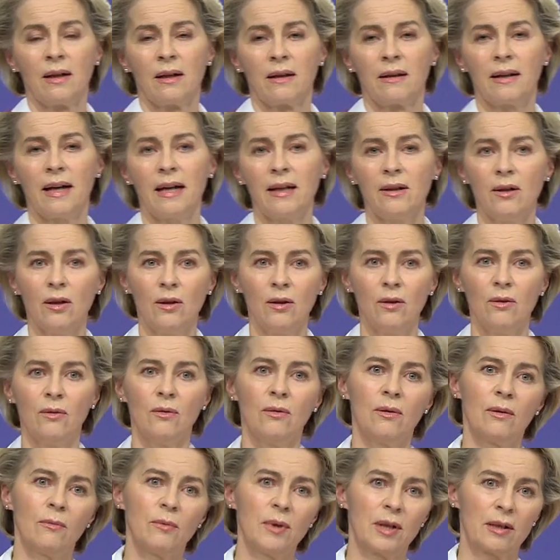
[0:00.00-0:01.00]
They
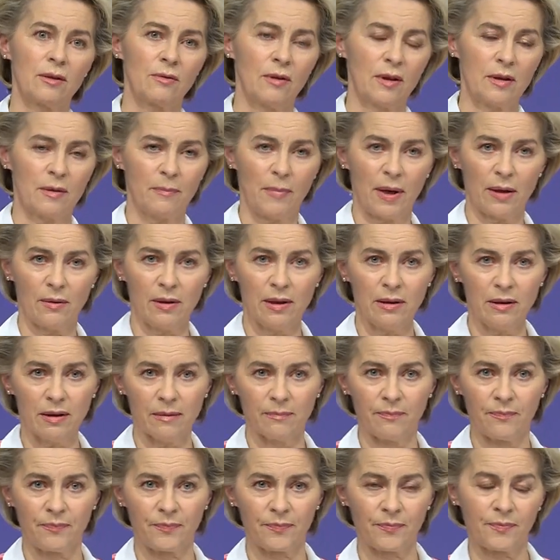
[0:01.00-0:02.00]
know we are transparent.
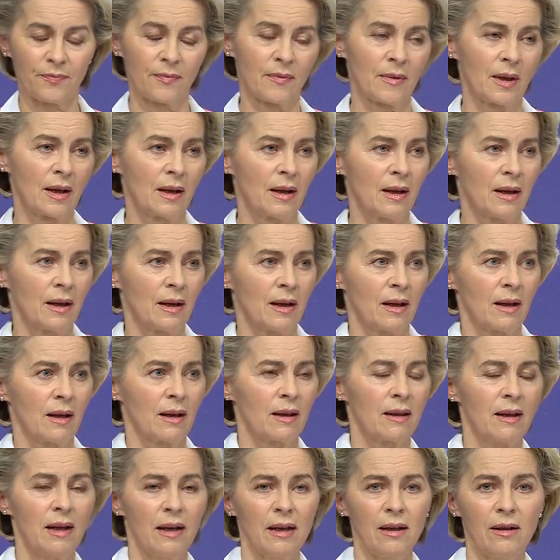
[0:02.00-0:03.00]

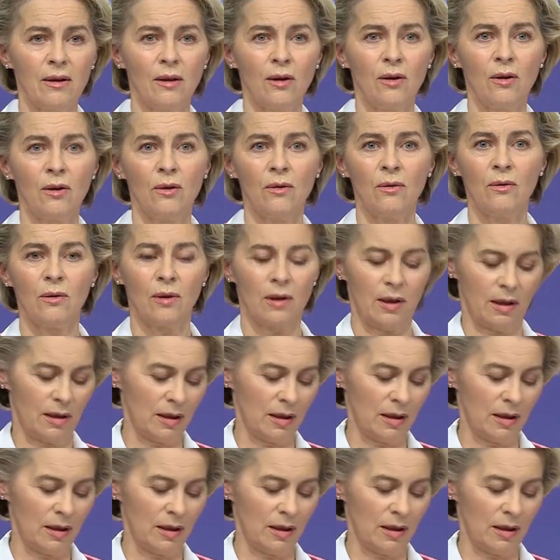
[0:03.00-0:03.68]
They know